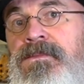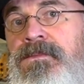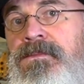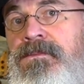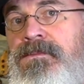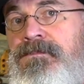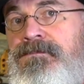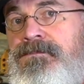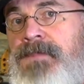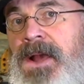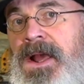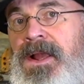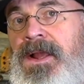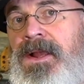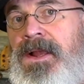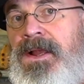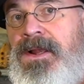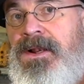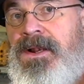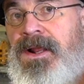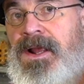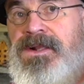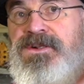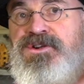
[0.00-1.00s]

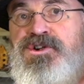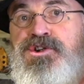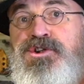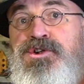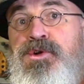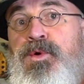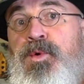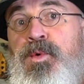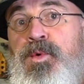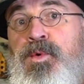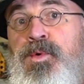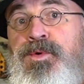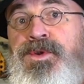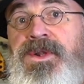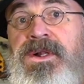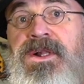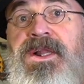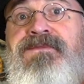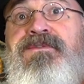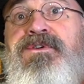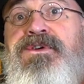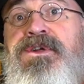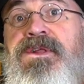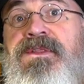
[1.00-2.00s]
made and sold,
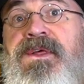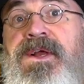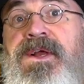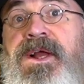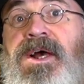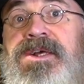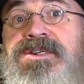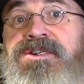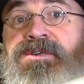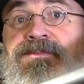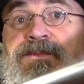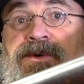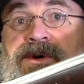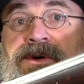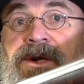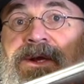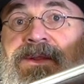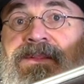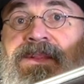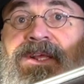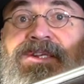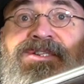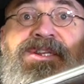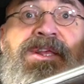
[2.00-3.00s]
delivered to the customer
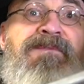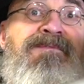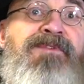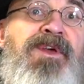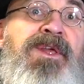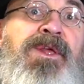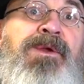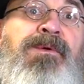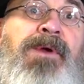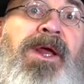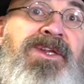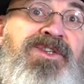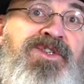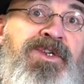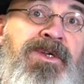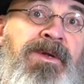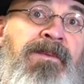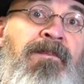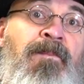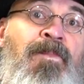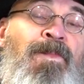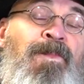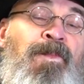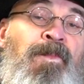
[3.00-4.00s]
in this
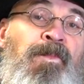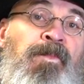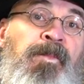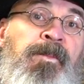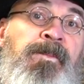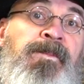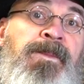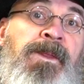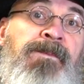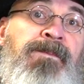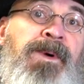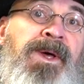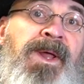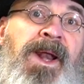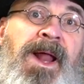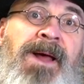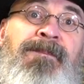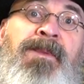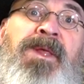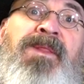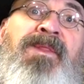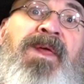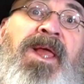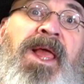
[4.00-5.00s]
configuration. But I'm
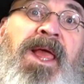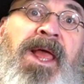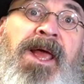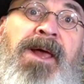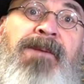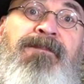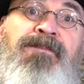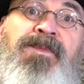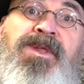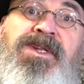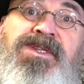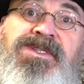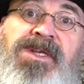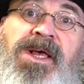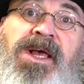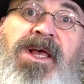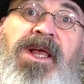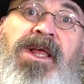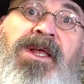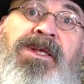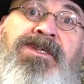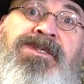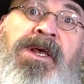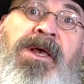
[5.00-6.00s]
in the camp that
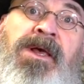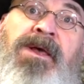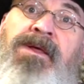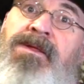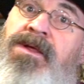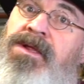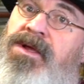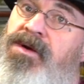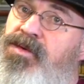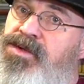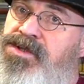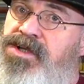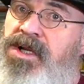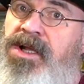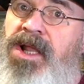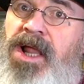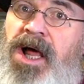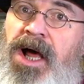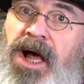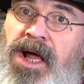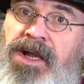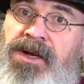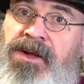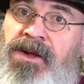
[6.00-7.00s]
says it was a
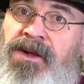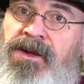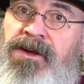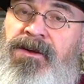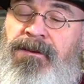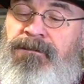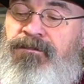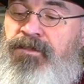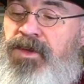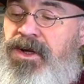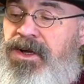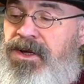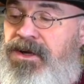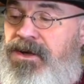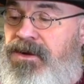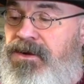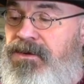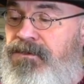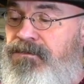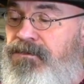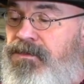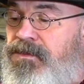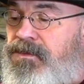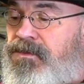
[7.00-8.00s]
lot.
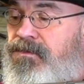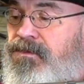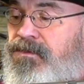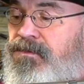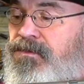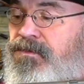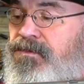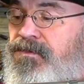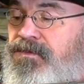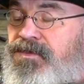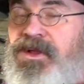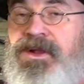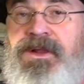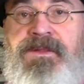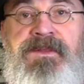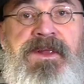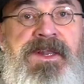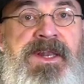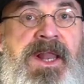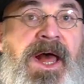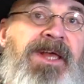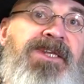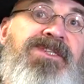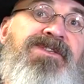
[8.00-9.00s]
The
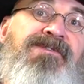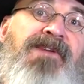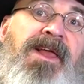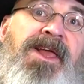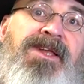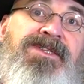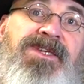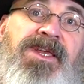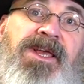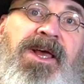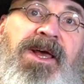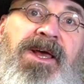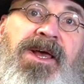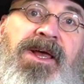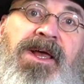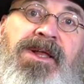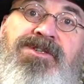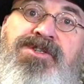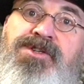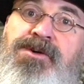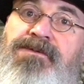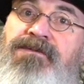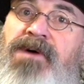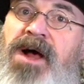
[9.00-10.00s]
nice fancy
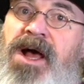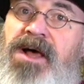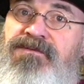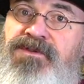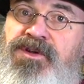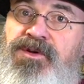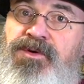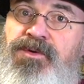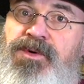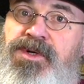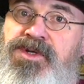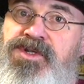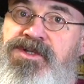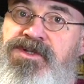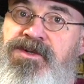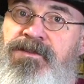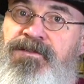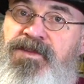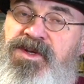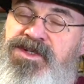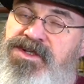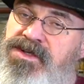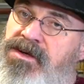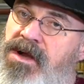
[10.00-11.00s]
guns survived to us, and
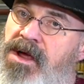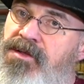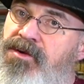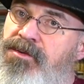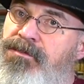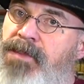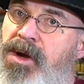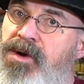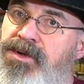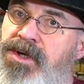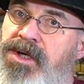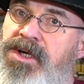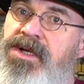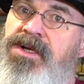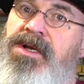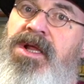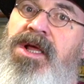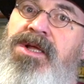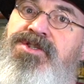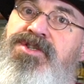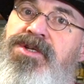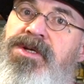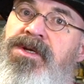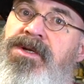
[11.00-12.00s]
this is another bone of
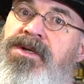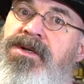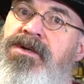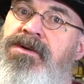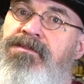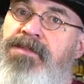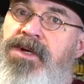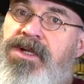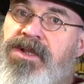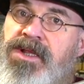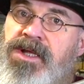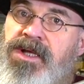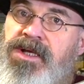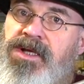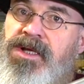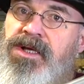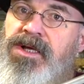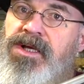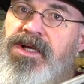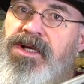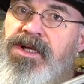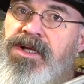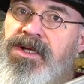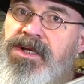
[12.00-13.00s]
contention, but
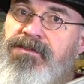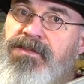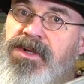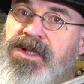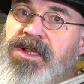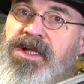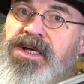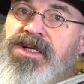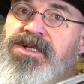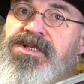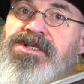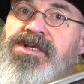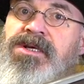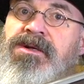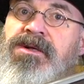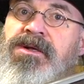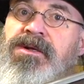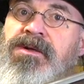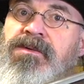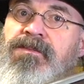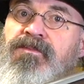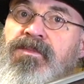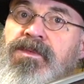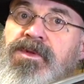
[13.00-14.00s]
these
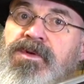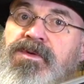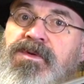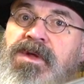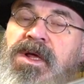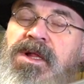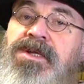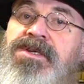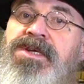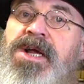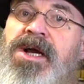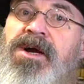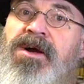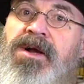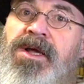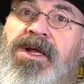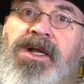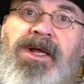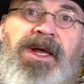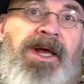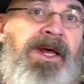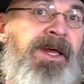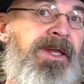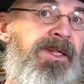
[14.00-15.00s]
utilitarian
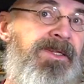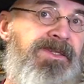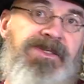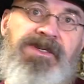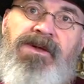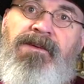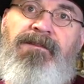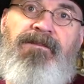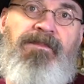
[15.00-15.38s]
guns,